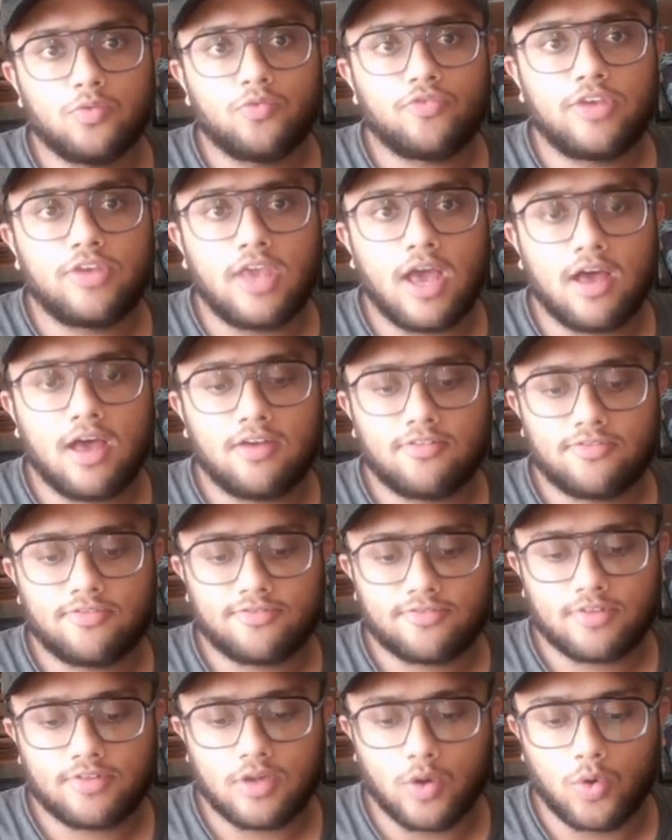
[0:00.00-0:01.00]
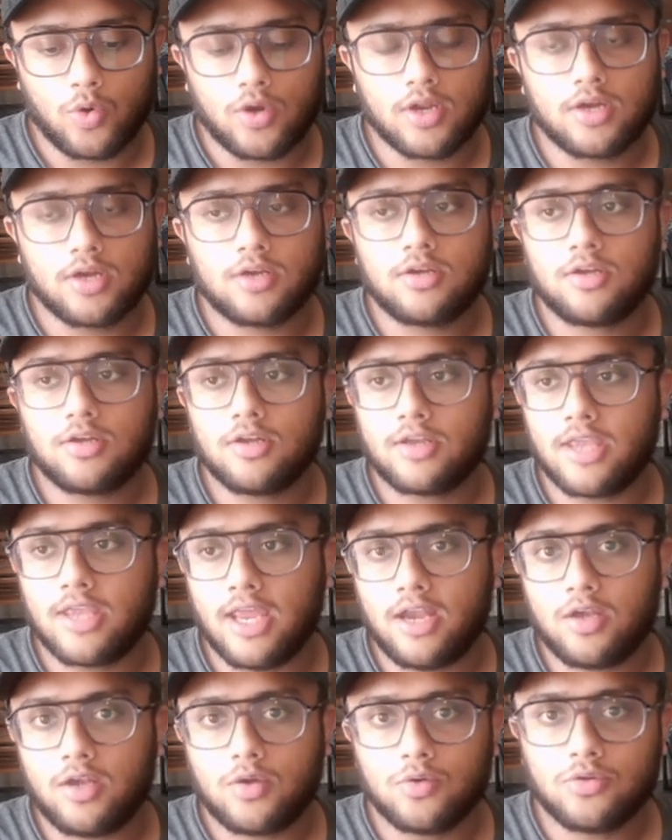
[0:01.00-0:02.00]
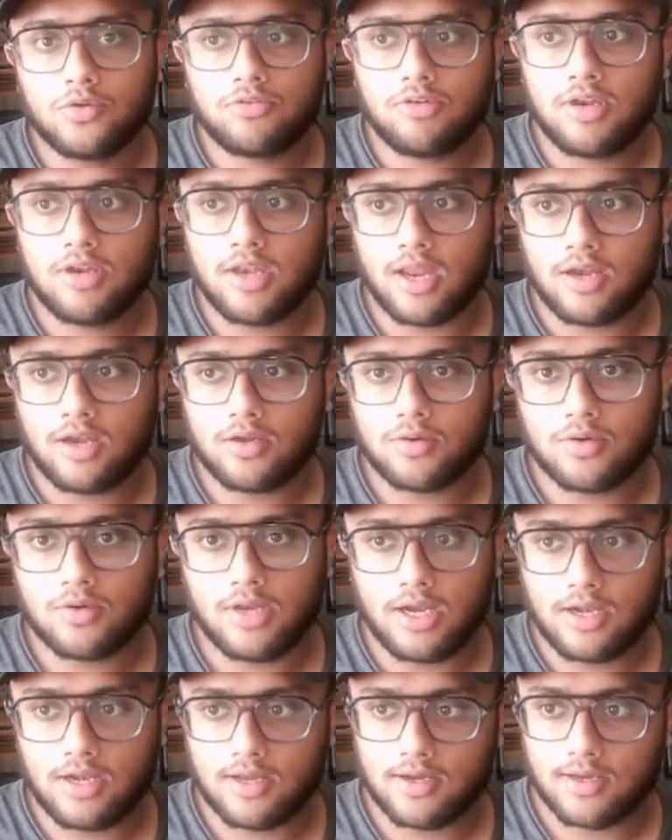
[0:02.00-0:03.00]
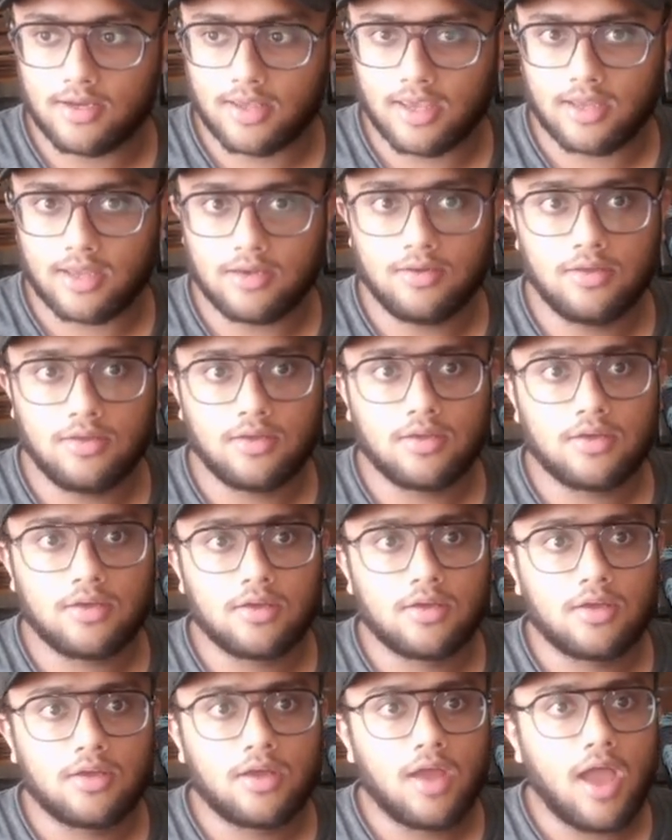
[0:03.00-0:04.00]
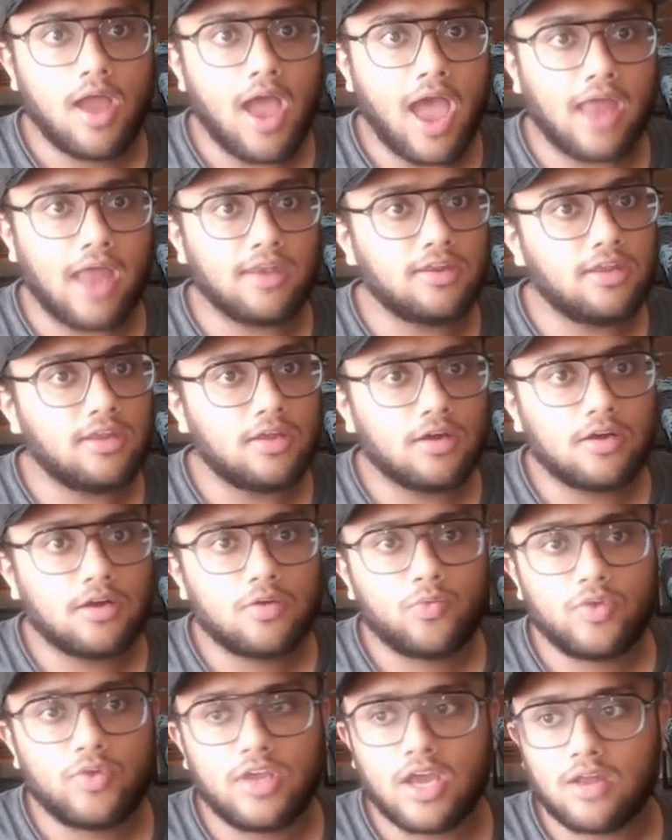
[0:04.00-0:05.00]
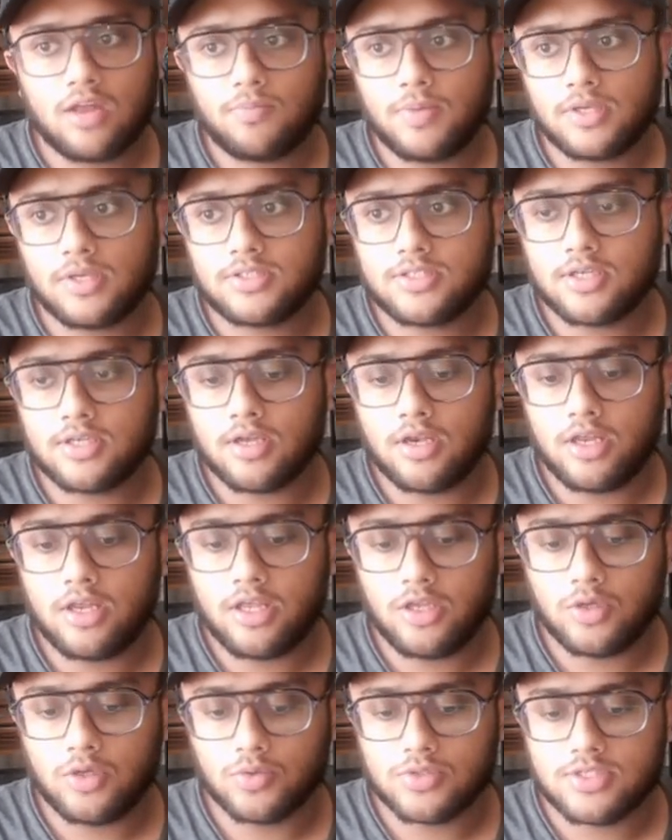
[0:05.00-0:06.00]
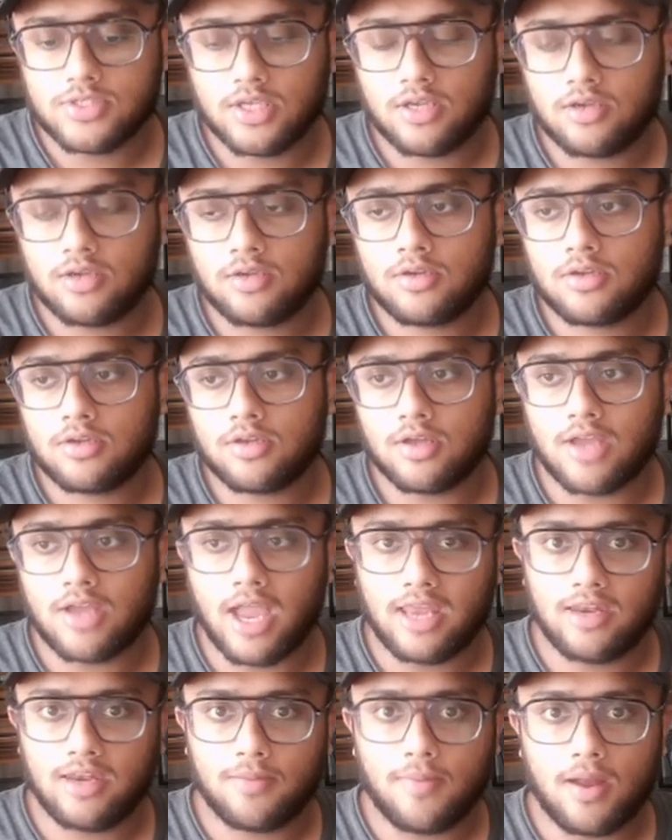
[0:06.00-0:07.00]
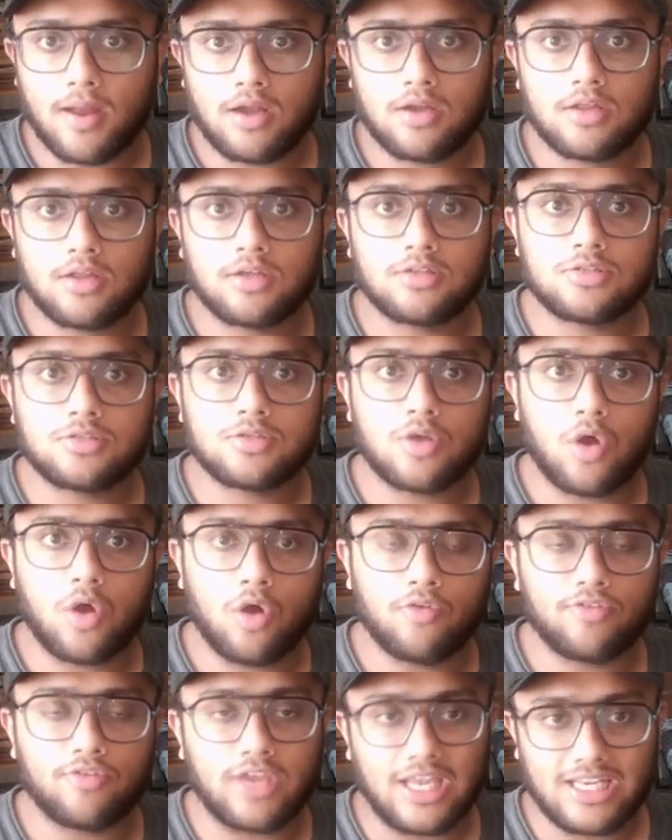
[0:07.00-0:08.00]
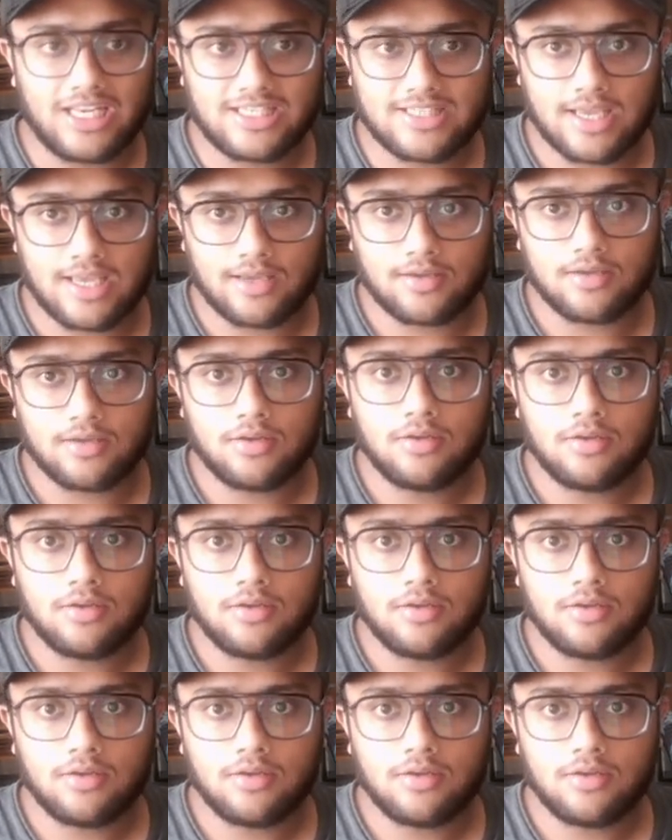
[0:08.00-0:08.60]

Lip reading: we have loaded the Gait 2392 data again, and here we are basically using the kinematics of Gait cycle.